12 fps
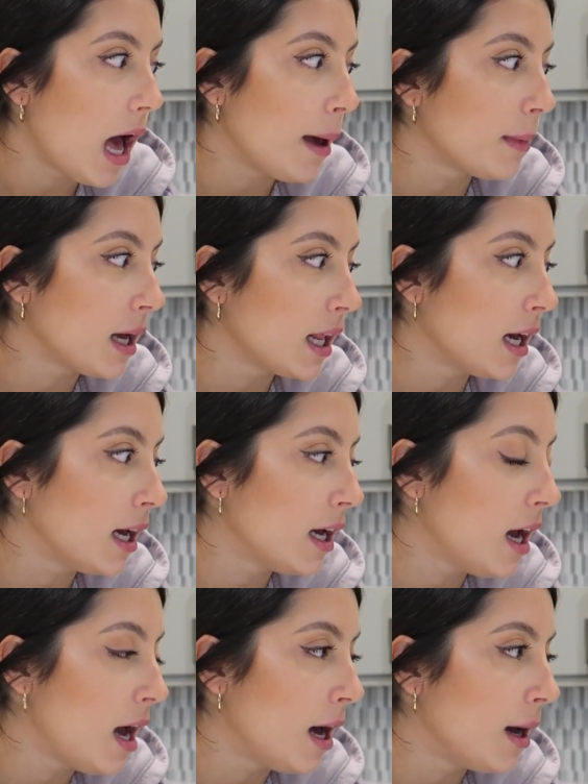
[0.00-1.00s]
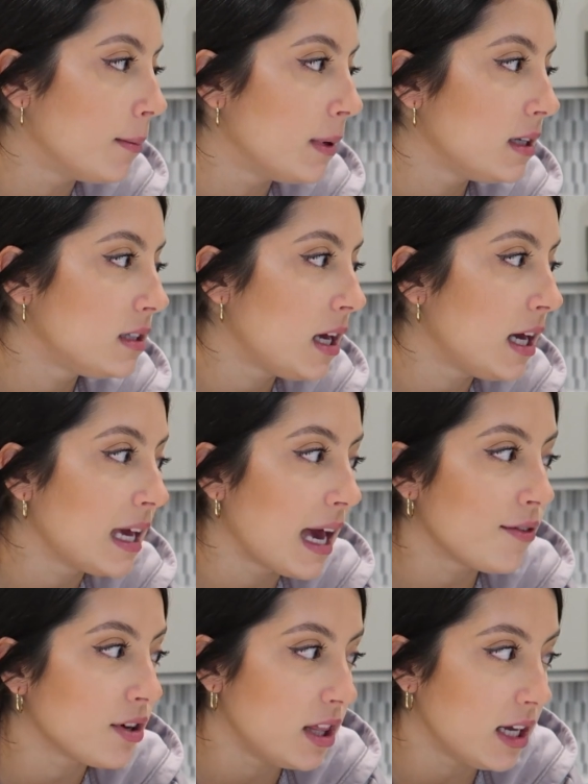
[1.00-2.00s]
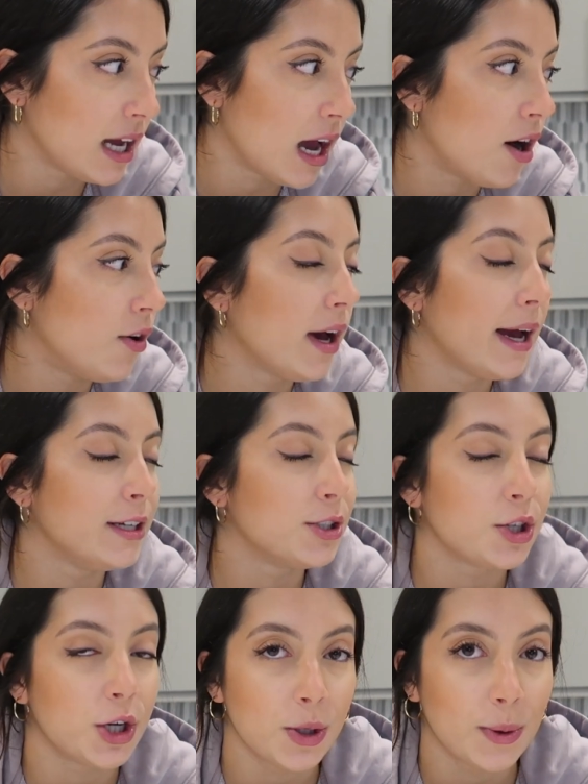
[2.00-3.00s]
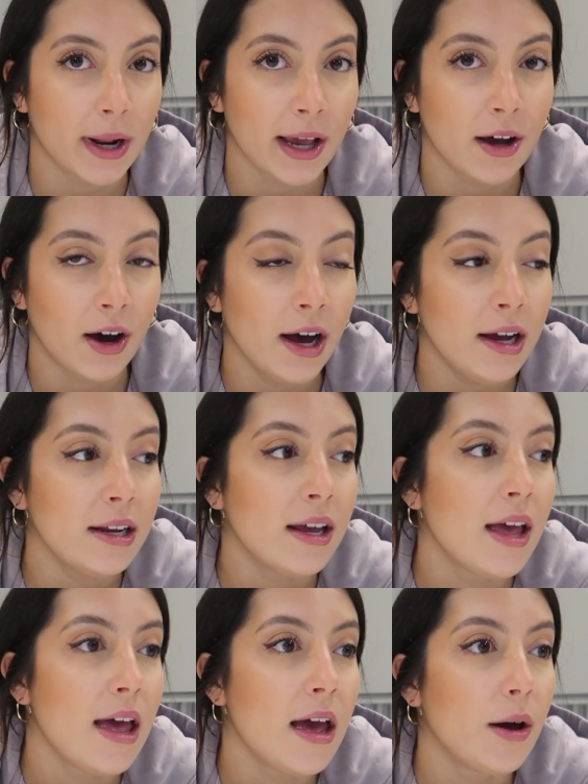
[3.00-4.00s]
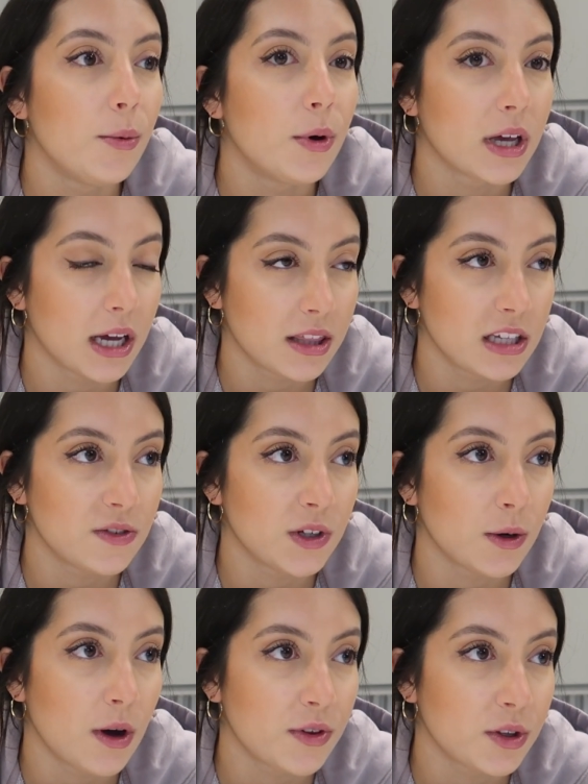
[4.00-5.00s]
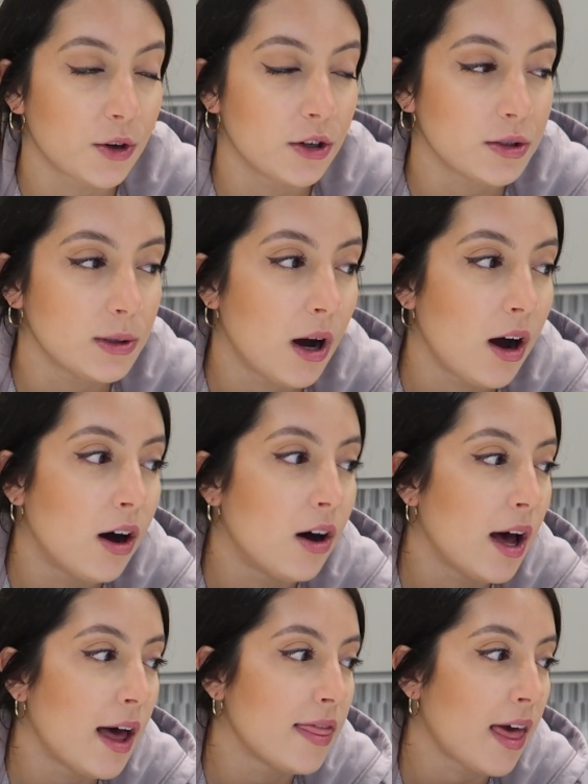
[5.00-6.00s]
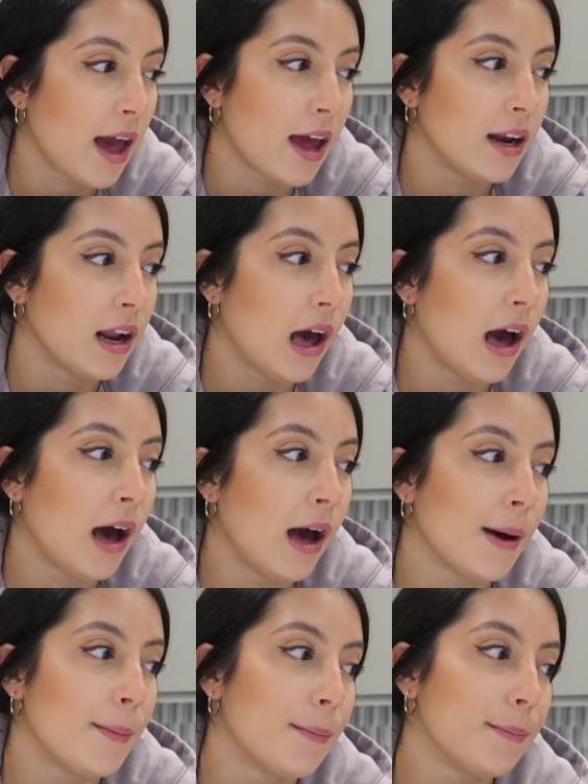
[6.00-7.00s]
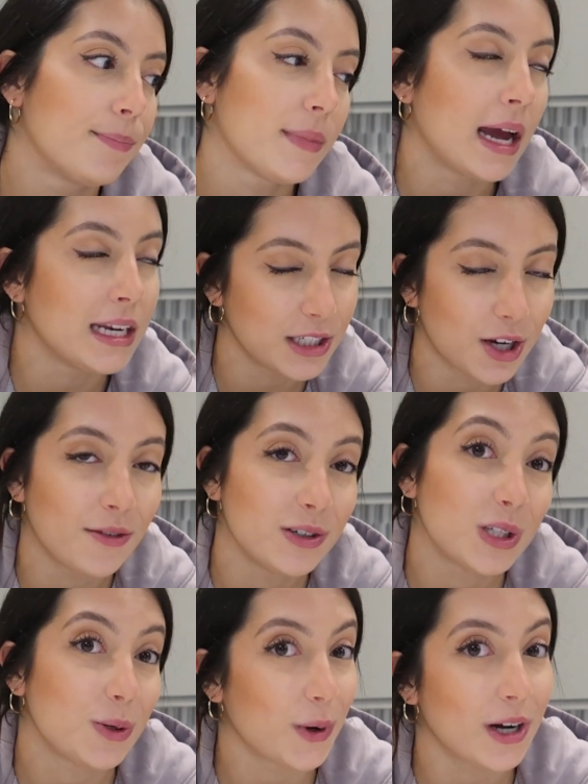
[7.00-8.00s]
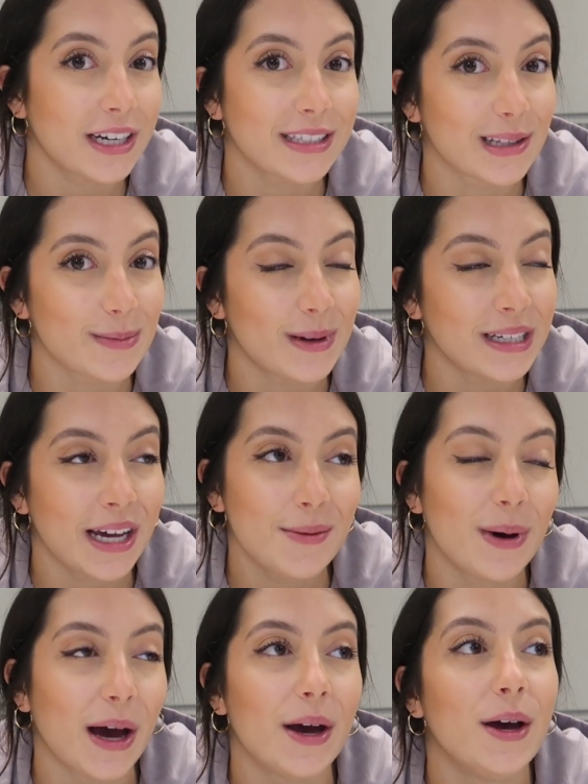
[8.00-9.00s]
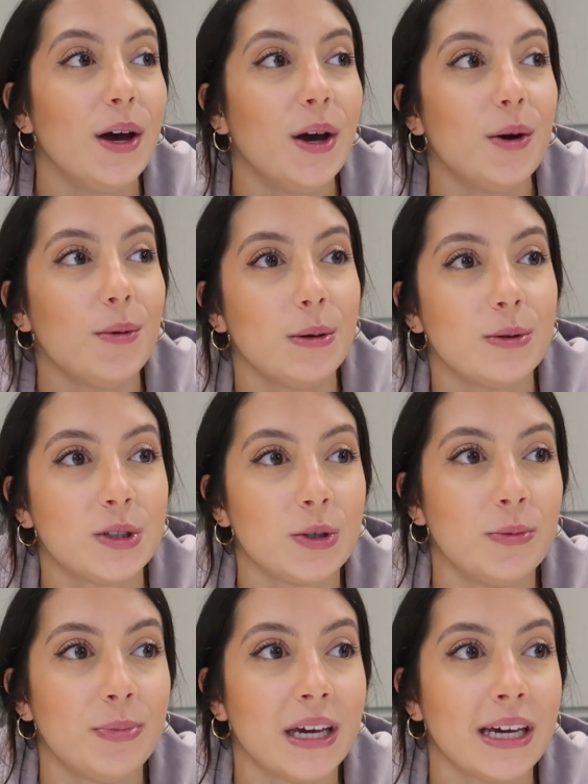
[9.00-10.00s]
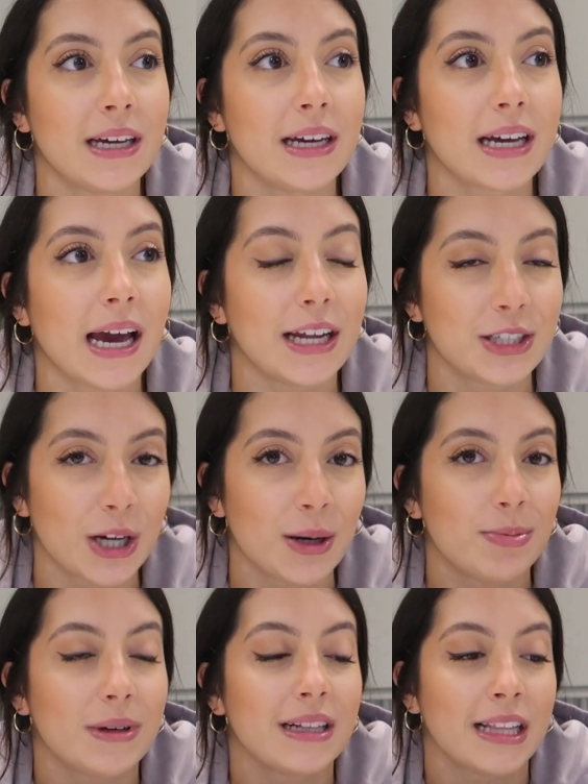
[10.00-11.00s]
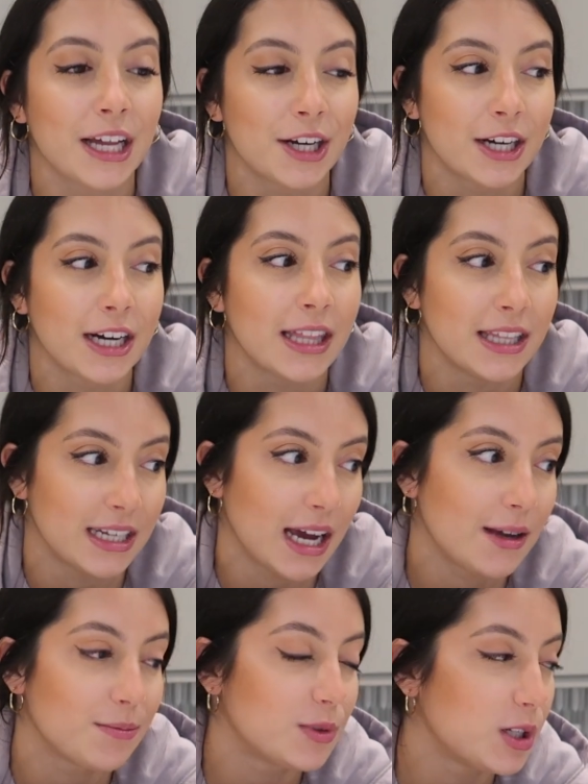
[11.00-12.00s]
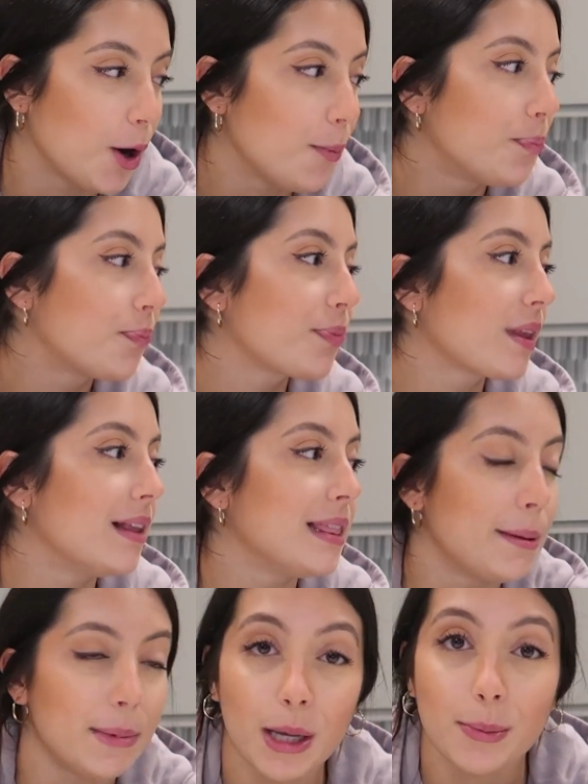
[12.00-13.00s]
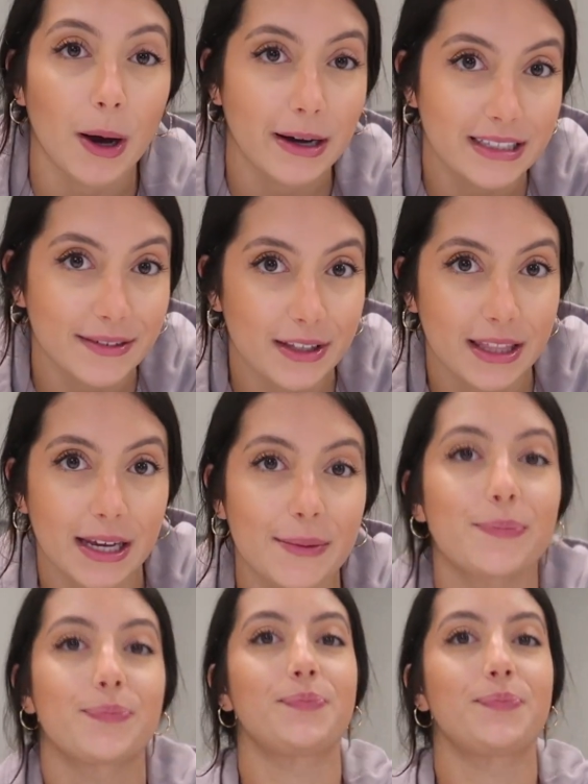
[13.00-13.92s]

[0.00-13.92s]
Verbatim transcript: I'm gonna um, take everything out and show you what I got. We'll kick this video off with the grocery haul and then um, I need to obviously work because it's Monday, but we will do a big catch up later in the day. So let me unbox everything.